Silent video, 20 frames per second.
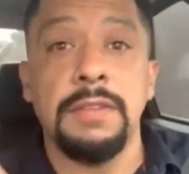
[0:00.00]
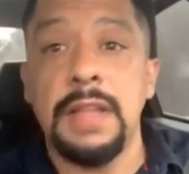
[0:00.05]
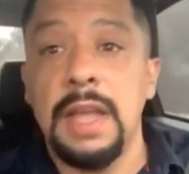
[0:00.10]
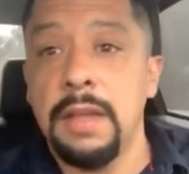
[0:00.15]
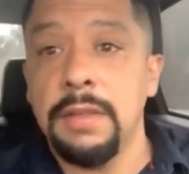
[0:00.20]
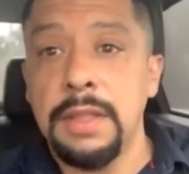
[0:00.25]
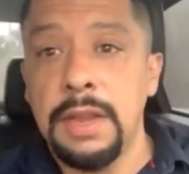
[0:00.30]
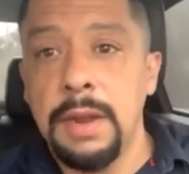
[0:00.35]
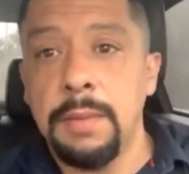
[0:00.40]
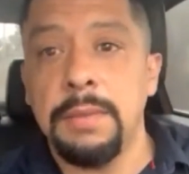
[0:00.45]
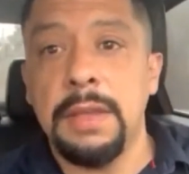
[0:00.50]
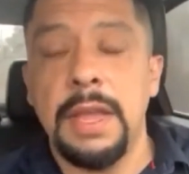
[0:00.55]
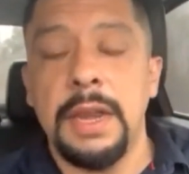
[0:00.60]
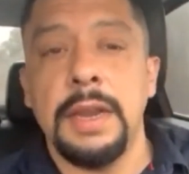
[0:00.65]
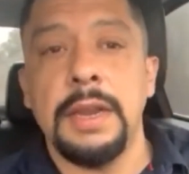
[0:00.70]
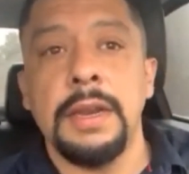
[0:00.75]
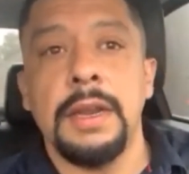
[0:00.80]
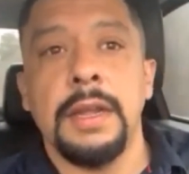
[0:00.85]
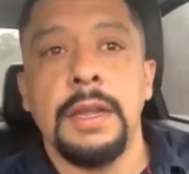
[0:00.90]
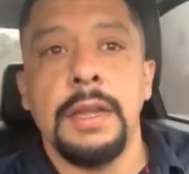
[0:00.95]
now that I'm
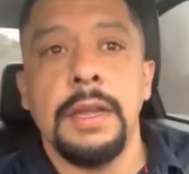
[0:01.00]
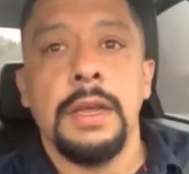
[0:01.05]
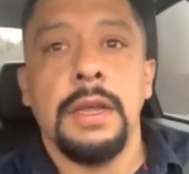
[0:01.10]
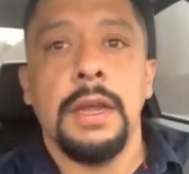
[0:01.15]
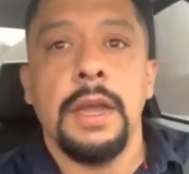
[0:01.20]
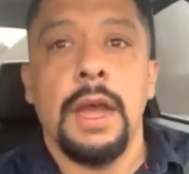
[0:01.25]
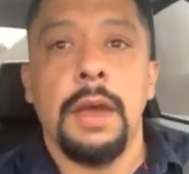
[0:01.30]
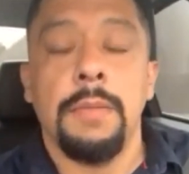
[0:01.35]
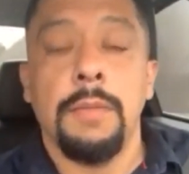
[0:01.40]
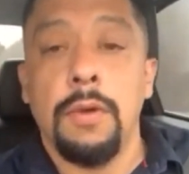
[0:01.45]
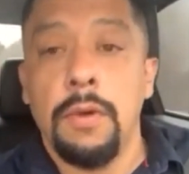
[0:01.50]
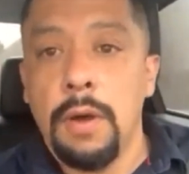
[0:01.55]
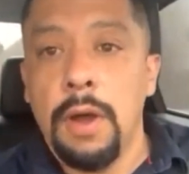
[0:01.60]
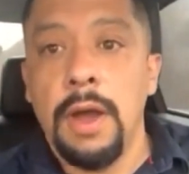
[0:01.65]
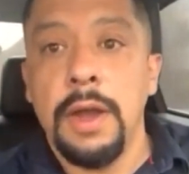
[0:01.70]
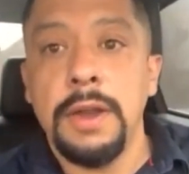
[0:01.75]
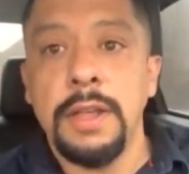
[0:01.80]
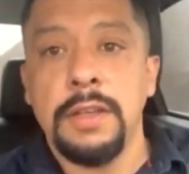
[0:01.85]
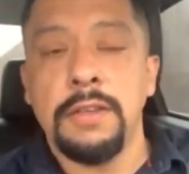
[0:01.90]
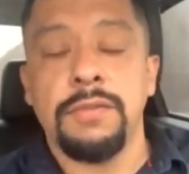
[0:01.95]
getting more
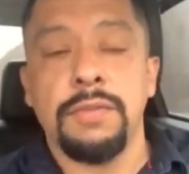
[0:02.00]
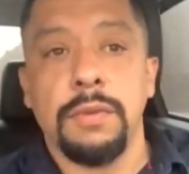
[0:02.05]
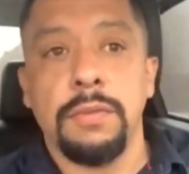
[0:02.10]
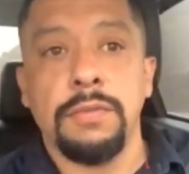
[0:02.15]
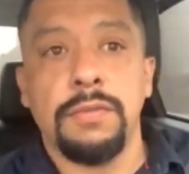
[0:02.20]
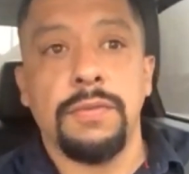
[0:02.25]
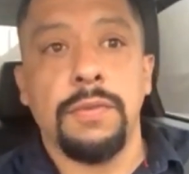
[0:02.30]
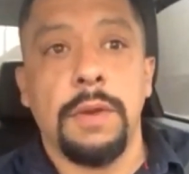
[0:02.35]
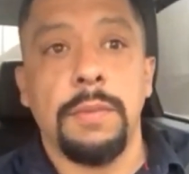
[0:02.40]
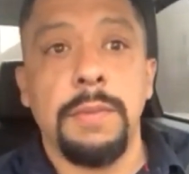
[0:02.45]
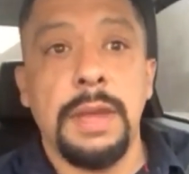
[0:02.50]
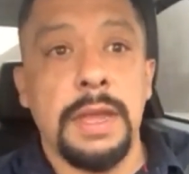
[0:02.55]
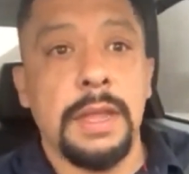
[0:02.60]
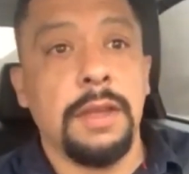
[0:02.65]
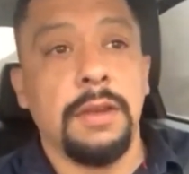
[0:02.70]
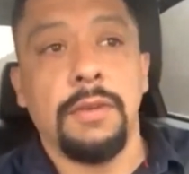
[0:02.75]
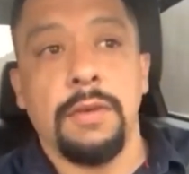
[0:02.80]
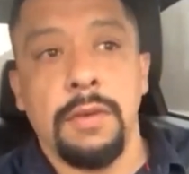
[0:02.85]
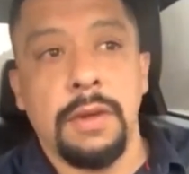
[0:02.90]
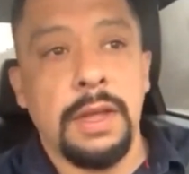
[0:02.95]
audience from
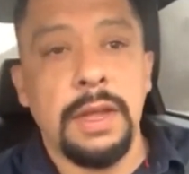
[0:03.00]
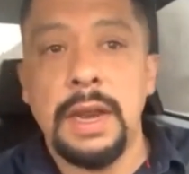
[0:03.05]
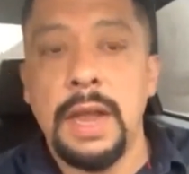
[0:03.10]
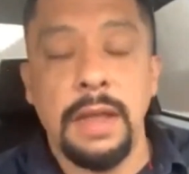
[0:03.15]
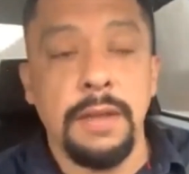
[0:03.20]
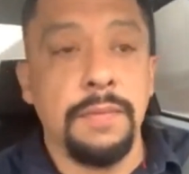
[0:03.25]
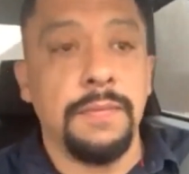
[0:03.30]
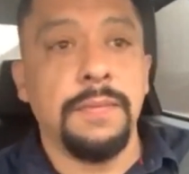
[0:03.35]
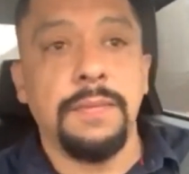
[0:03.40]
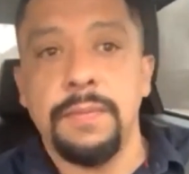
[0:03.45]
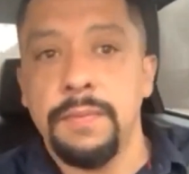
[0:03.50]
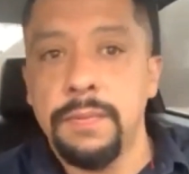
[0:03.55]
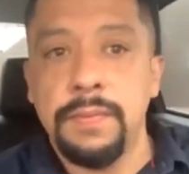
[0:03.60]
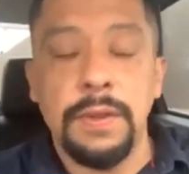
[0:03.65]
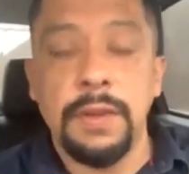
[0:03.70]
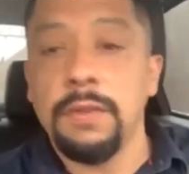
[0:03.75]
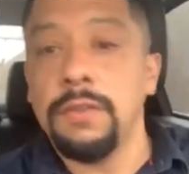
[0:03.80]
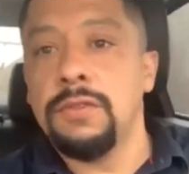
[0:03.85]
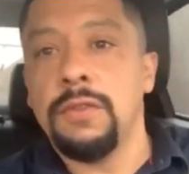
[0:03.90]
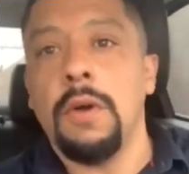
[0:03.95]
Mexico, and I
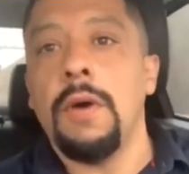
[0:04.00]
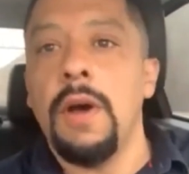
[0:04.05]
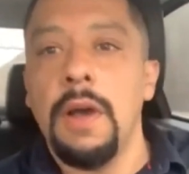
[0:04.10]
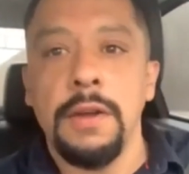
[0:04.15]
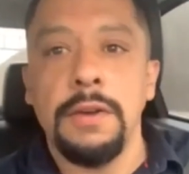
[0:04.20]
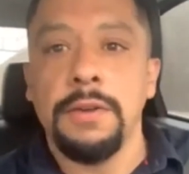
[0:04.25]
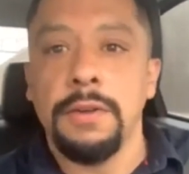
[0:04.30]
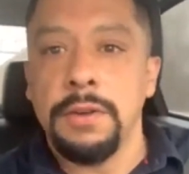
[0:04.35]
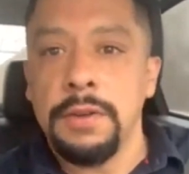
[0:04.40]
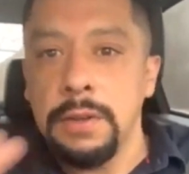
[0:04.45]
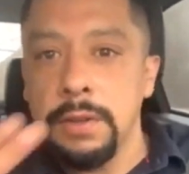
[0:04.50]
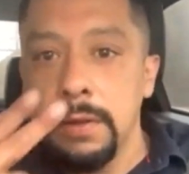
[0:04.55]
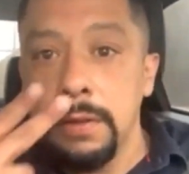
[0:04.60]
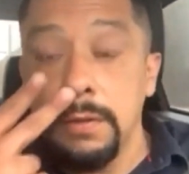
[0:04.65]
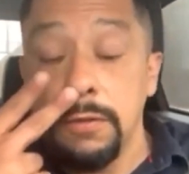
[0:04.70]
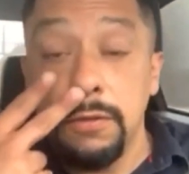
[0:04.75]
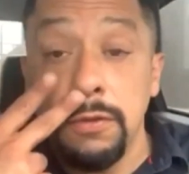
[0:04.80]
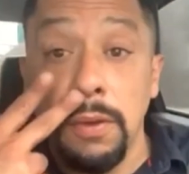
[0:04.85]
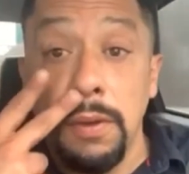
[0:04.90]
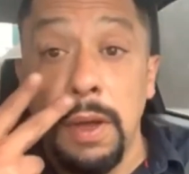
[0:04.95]
feel so honored
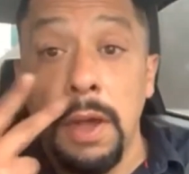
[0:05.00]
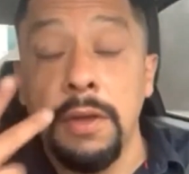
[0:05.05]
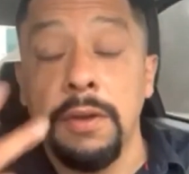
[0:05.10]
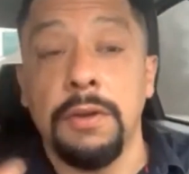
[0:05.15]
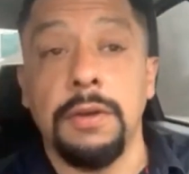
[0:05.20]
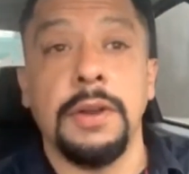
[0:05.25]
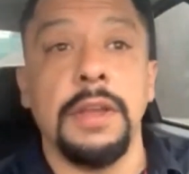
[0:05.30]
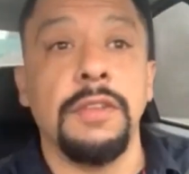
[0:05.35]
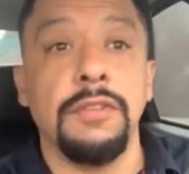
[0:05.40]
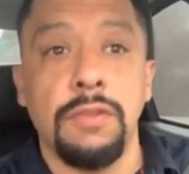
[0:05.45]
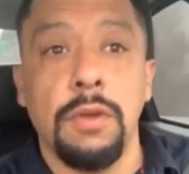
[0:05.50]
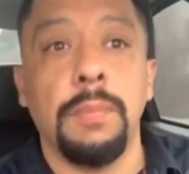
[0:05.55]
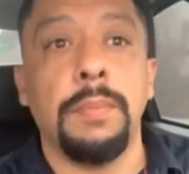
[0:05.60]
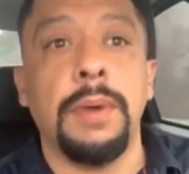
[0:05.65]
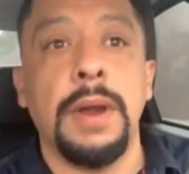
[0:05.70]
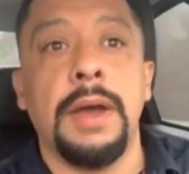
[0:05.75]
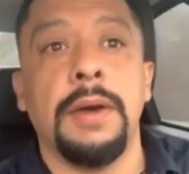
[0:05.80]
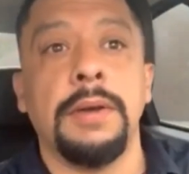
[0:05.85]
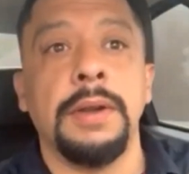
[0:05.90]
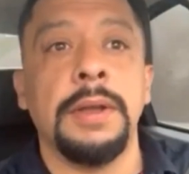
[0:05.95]
and so
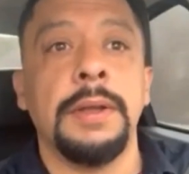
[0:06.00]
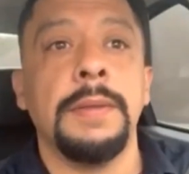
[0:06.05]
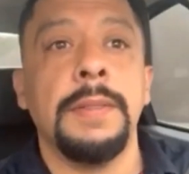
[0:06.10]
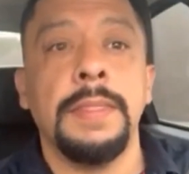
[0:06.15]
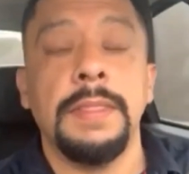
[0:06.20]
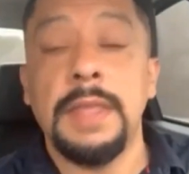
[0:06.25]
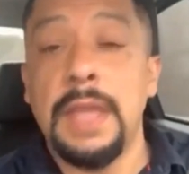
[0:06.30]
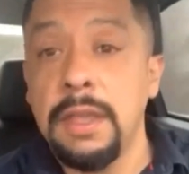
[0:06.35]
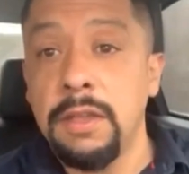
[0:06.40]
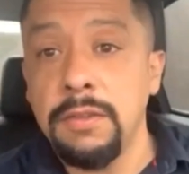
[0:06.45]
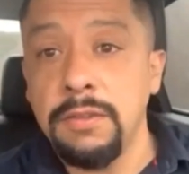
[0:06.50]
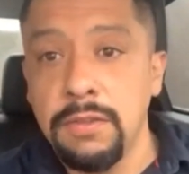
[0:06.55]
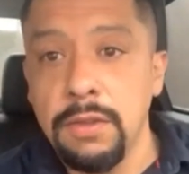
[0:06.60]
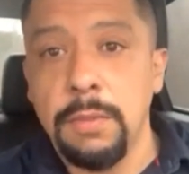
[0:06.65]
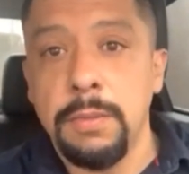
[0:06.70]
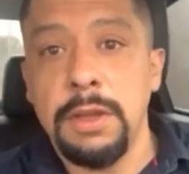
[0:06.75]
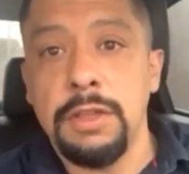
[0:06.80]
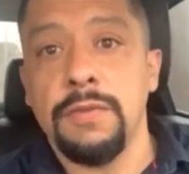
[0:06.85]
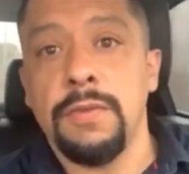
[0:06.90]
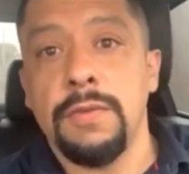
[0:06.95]
proud. Thank you
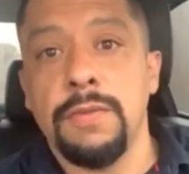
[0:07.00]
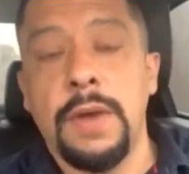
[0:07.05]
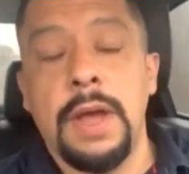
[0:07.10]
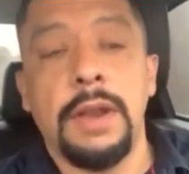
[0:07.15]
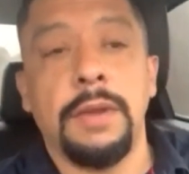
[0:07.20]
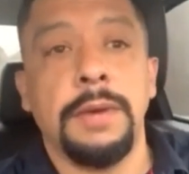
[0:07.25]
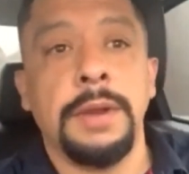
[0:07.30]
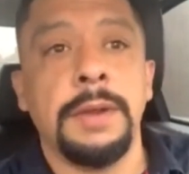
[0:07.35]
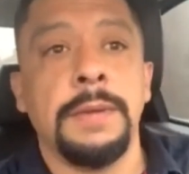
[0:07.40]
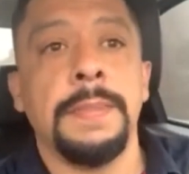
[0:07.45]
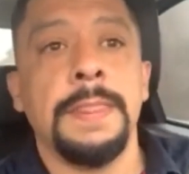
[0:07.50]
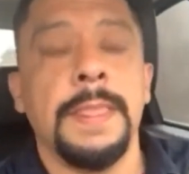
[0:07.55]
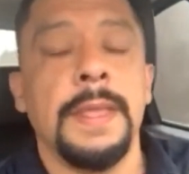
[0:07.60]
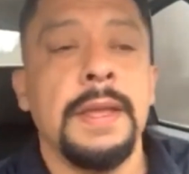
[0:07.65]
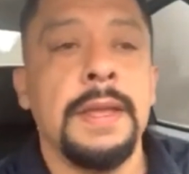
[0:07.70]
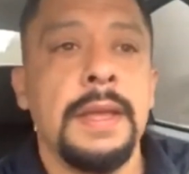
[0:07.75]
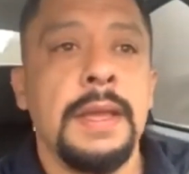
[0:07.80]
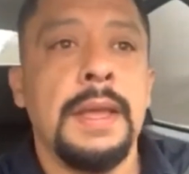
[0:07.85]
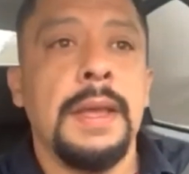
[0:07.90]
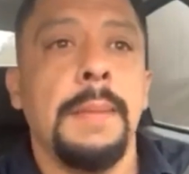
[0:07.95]
so much for following.
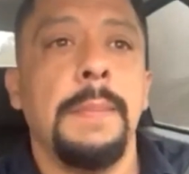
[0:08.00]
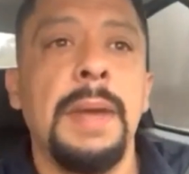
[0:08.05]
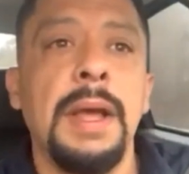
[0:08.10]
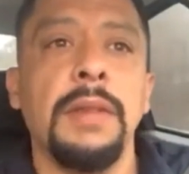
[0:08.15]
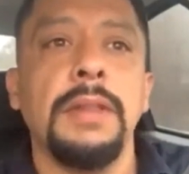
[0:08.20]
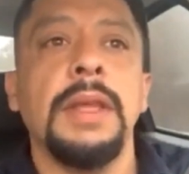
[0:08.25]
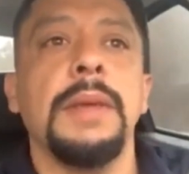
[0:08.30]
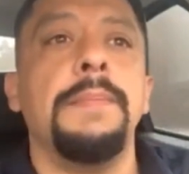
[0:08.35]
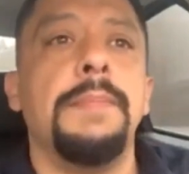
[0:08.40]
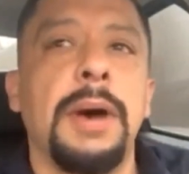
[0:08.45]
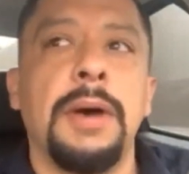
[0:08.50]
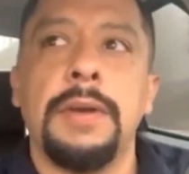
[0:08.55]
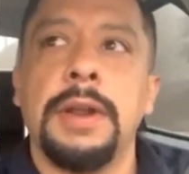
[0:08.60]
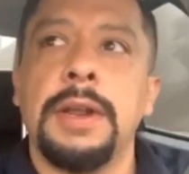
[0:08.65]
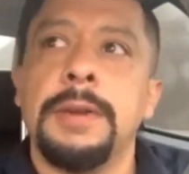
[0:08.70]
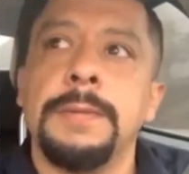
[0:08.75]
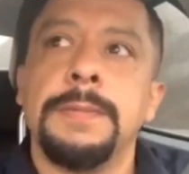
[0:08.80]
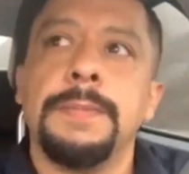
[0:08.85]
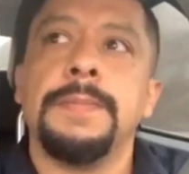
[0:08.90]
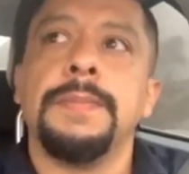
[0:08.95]
Mail-in voting.